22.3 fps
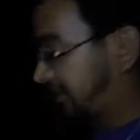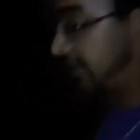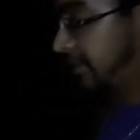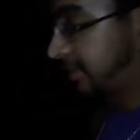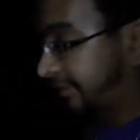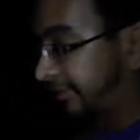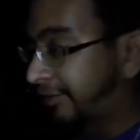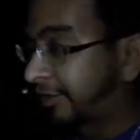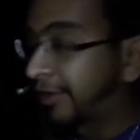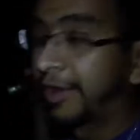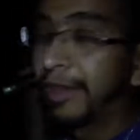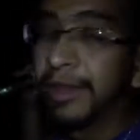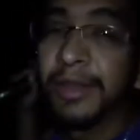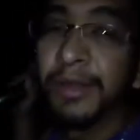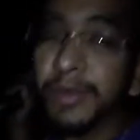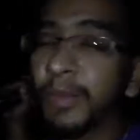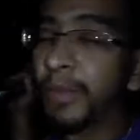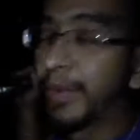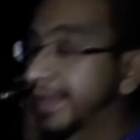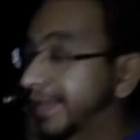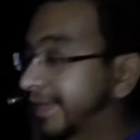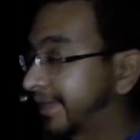So today
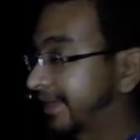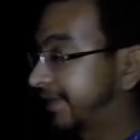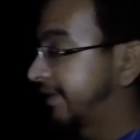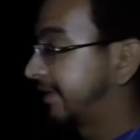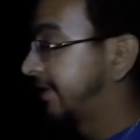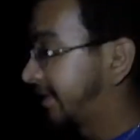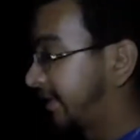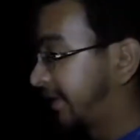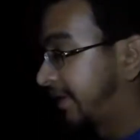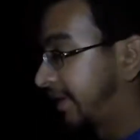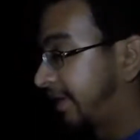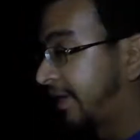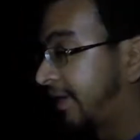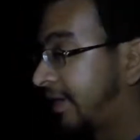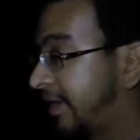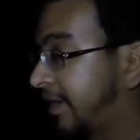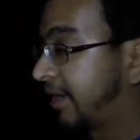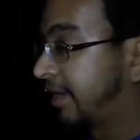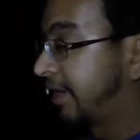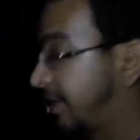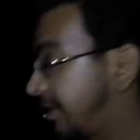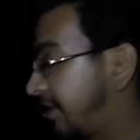was
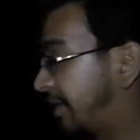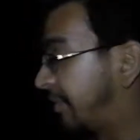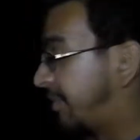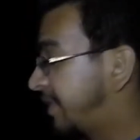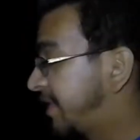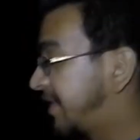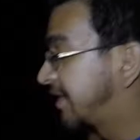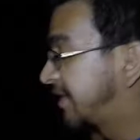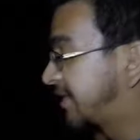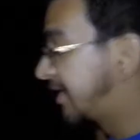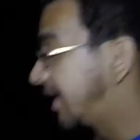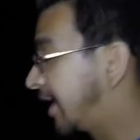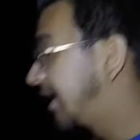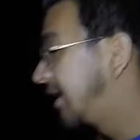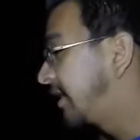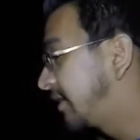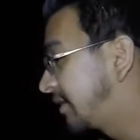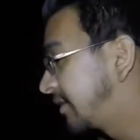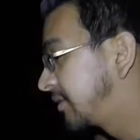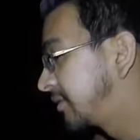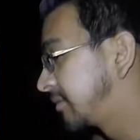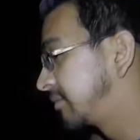the busiest day